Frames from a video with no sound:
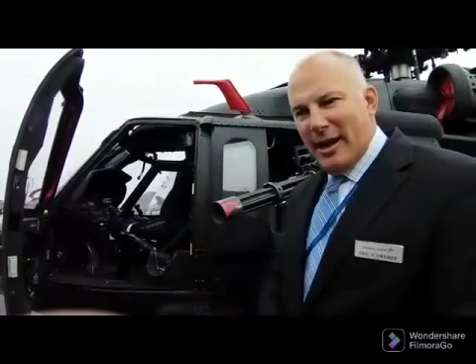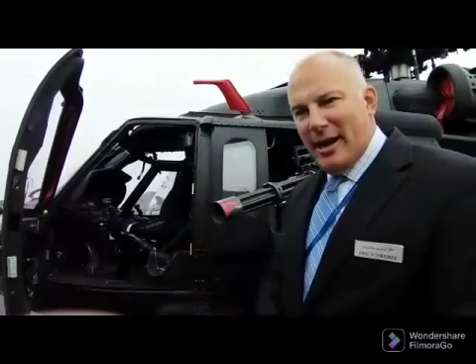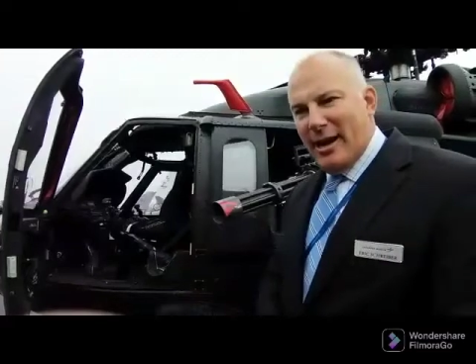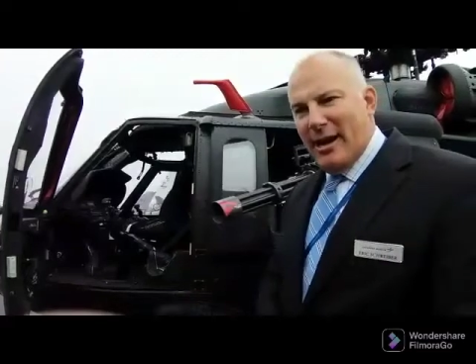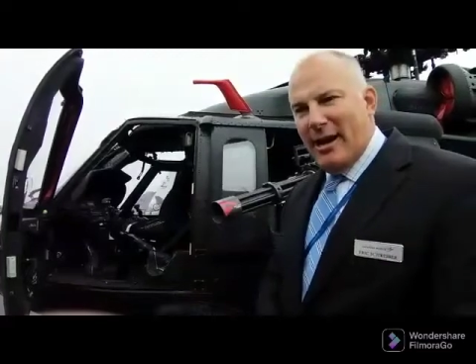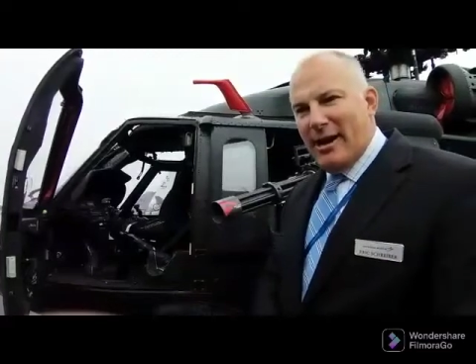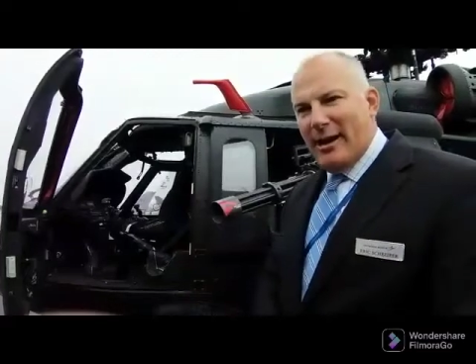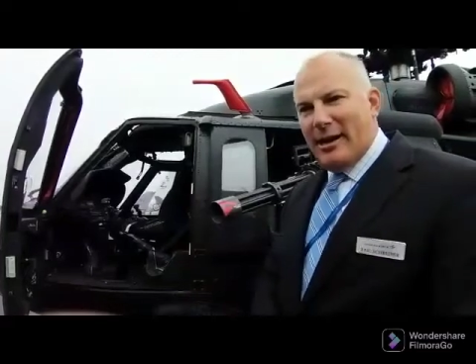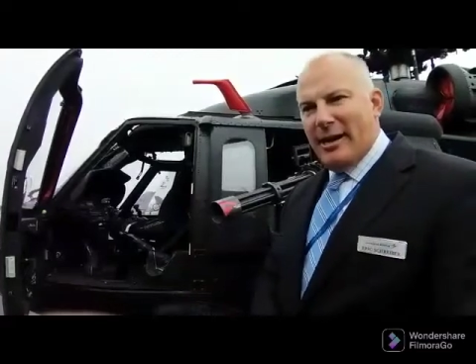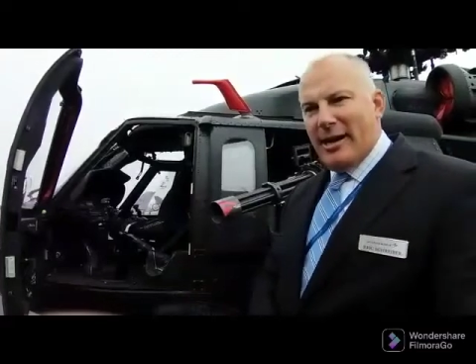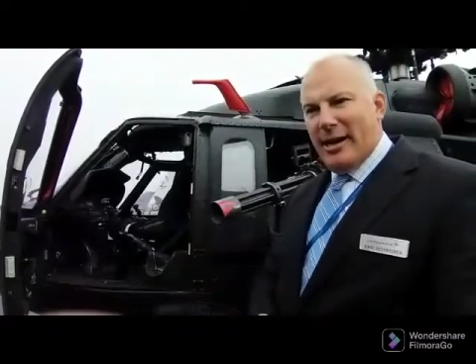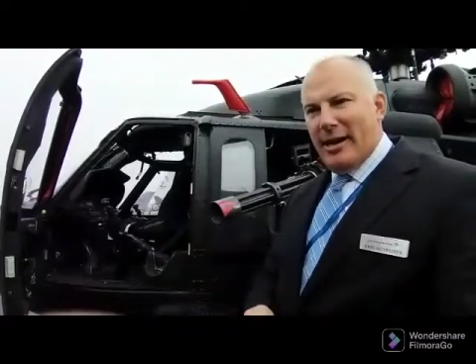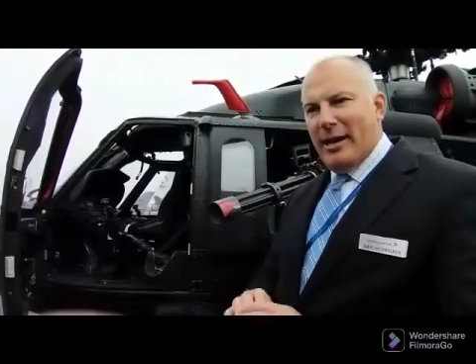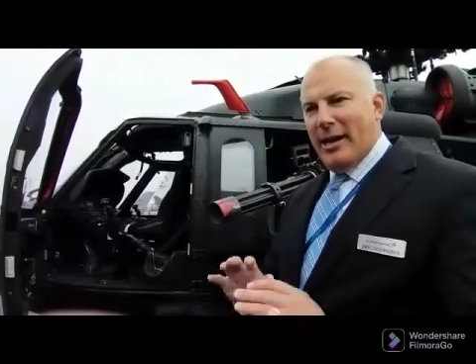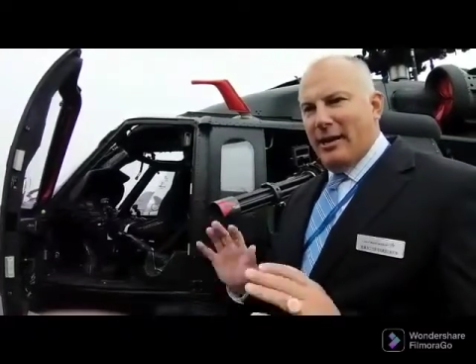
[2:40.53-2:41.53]

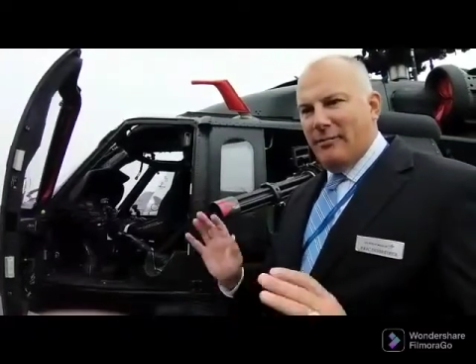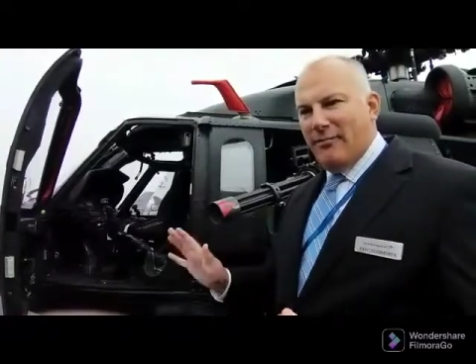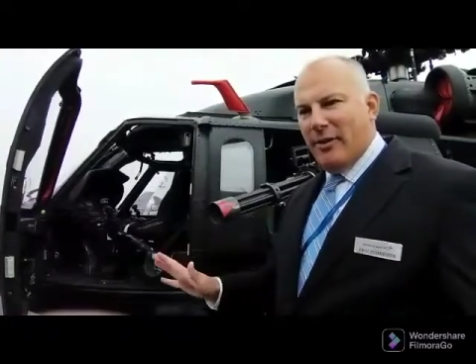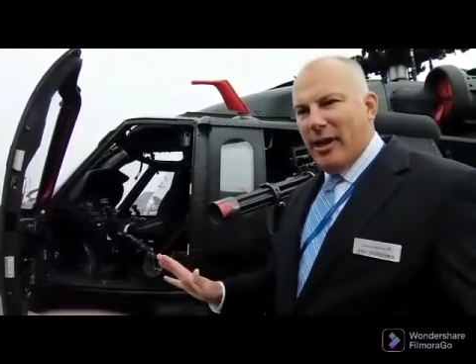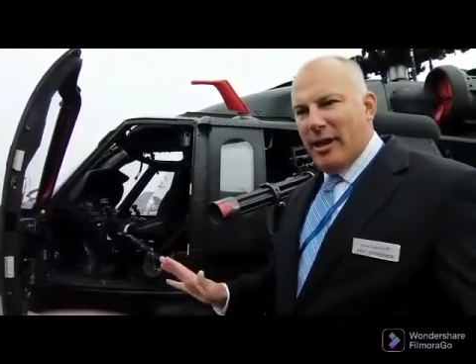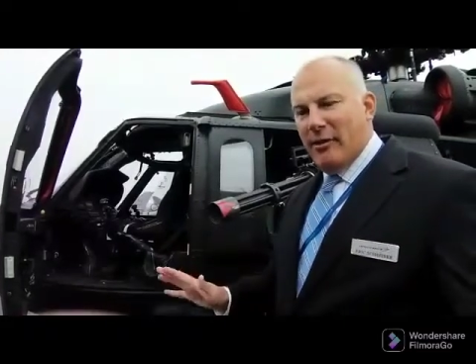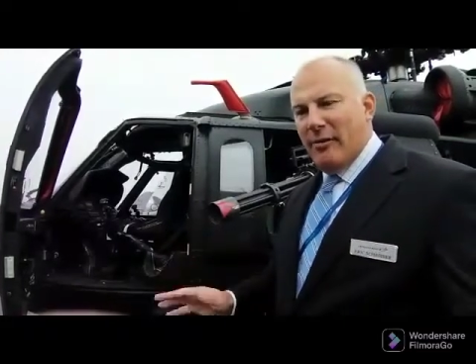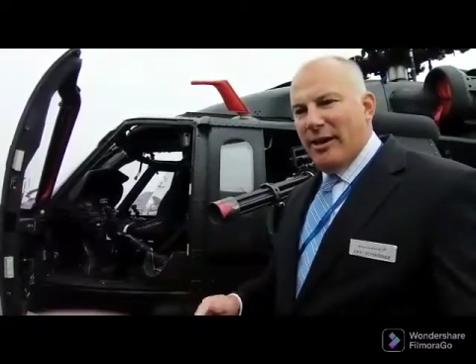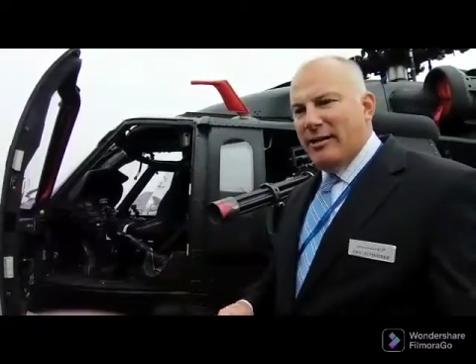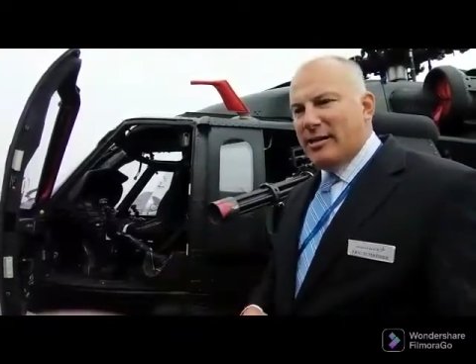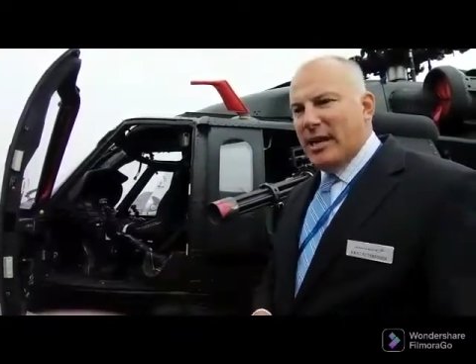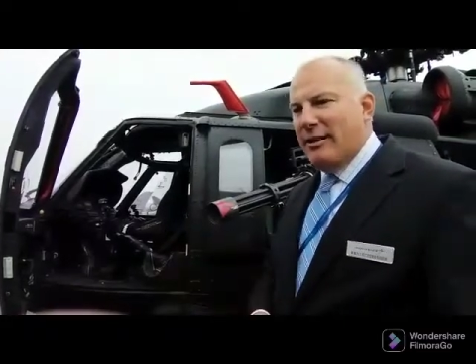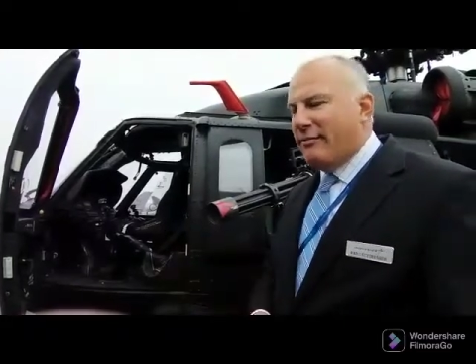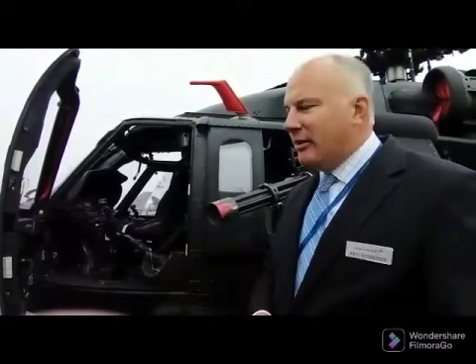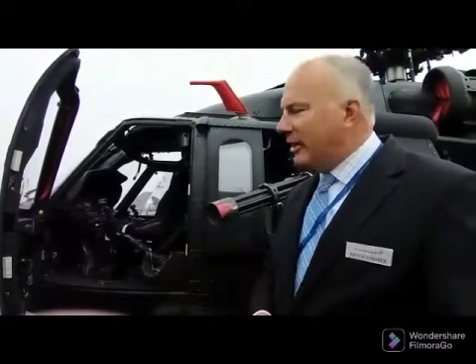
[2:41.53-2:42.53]
And fly away
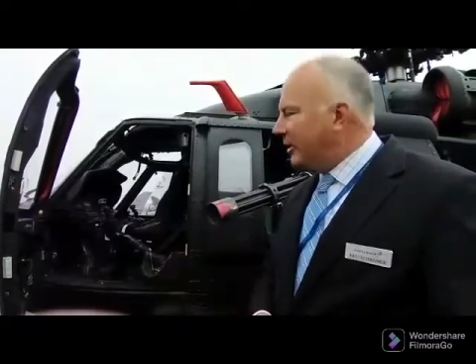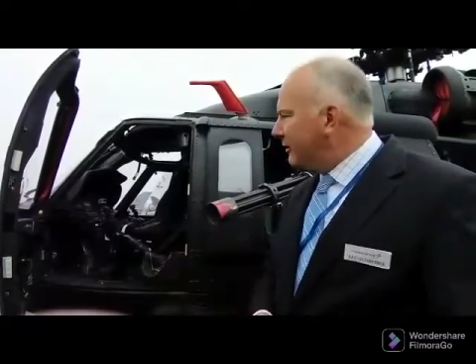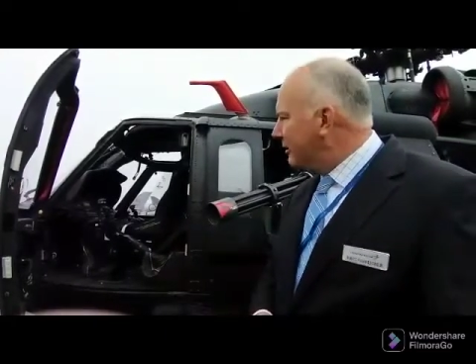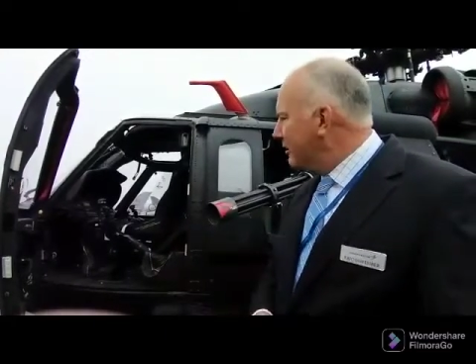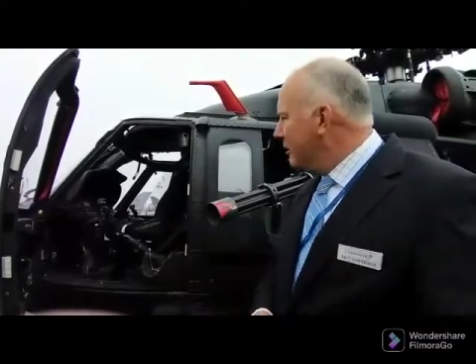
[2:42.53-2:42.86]
safely.